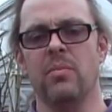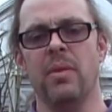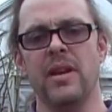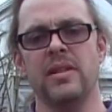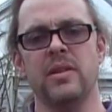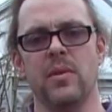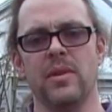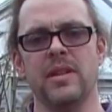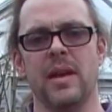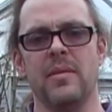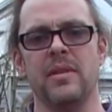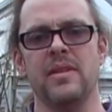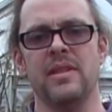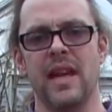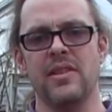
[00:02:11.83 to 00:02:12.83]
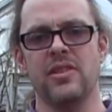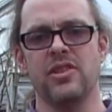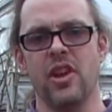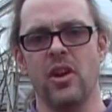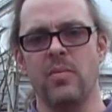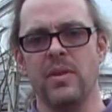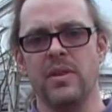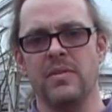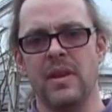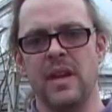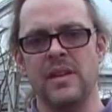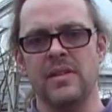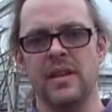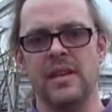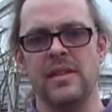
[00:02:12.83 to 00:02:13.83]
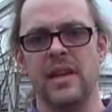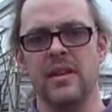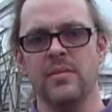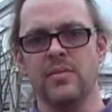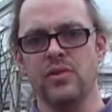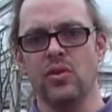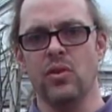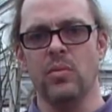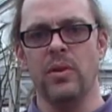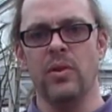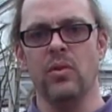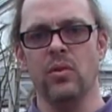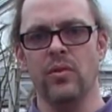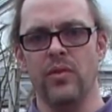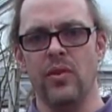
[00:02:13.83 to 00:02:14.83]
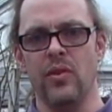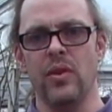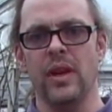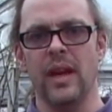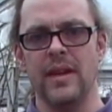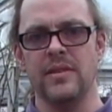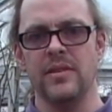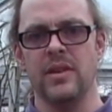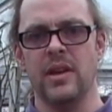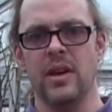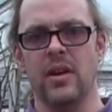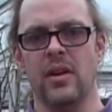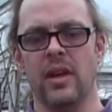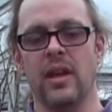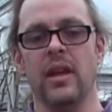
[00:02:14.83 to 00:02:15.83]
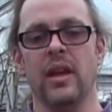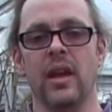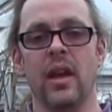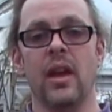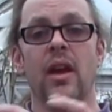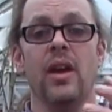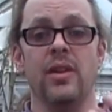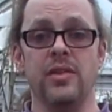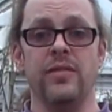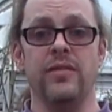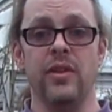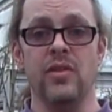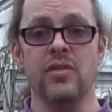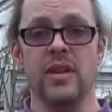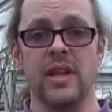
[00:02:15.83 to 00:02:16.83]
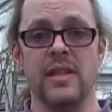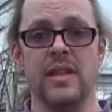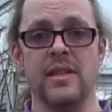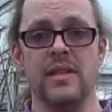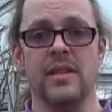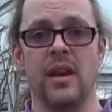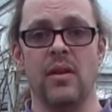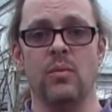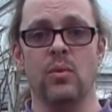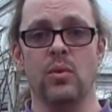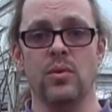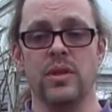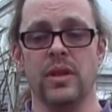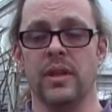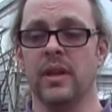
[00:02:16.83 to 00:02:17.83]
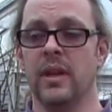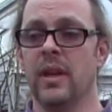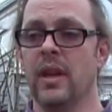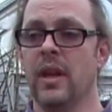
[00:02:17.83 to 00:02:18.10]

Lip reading: and basically what's happening is that soap is then absorbing all of the oil out of the garlic and diffusing it into that water.